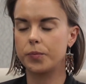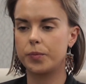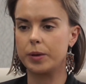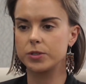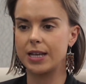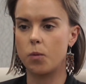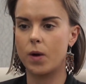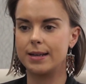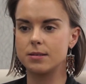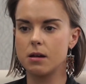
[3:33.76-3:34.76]
People say,
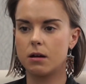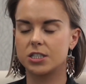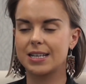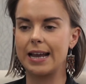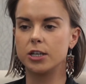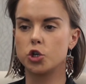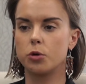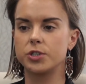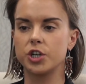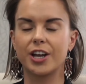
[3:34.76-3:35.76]
when is large scale
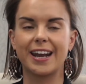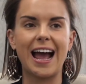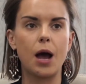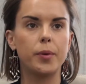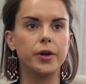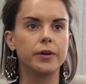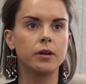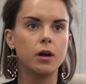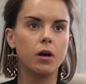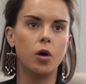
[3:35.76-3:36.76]
adoption going to happen?
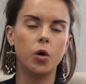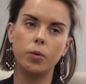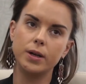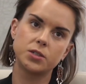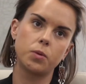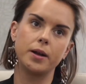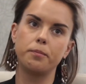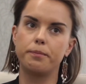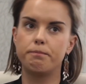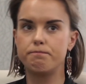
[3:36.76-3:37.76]
Or well, it's when a
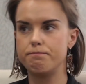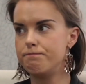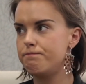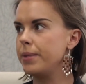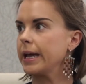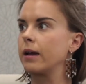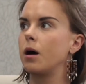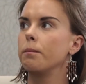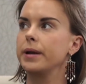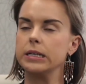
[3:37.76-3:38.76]
big
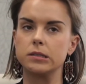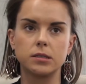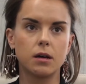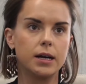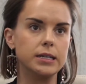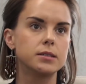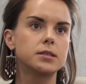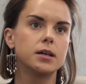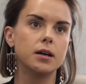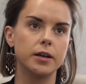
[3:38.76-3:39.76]
company decides
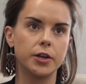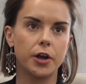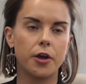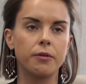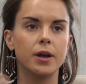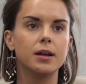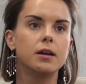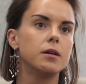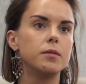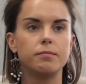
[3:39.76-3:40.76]
to,
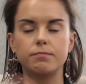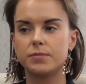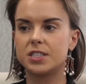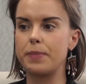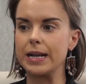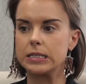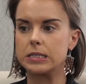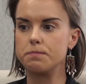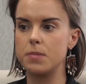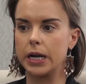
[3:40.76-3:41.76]
spend
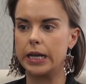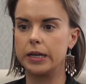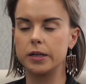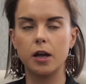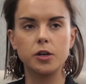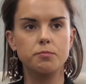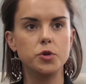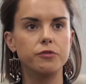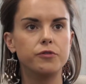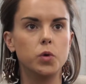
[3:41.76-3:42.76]
some money and
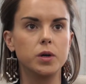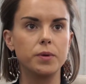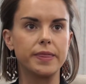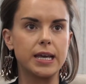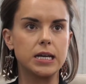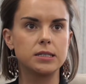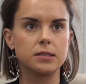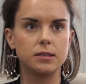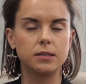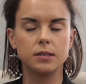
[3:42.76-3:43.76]
move forward with this.
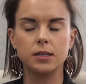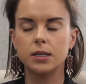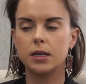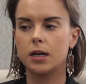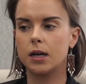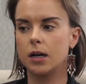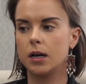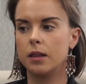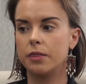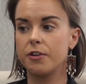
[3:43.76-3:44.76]
And
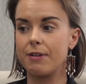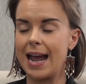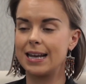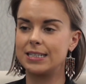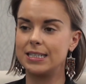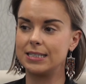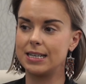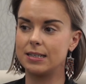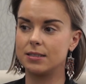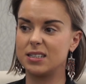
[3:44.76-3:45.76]
the reality
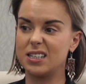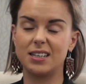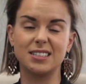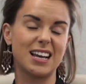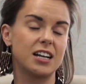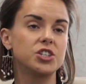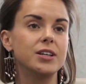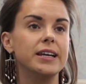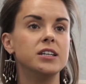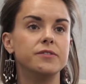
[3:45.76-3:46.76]
is it's
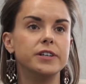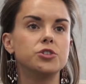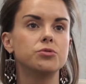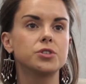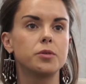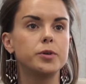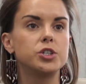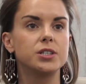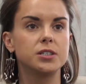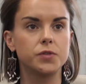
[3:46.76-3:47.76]
actually individuals that
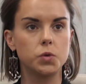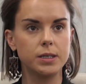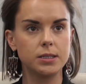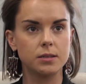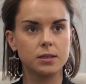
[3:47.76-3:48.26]
push this forward.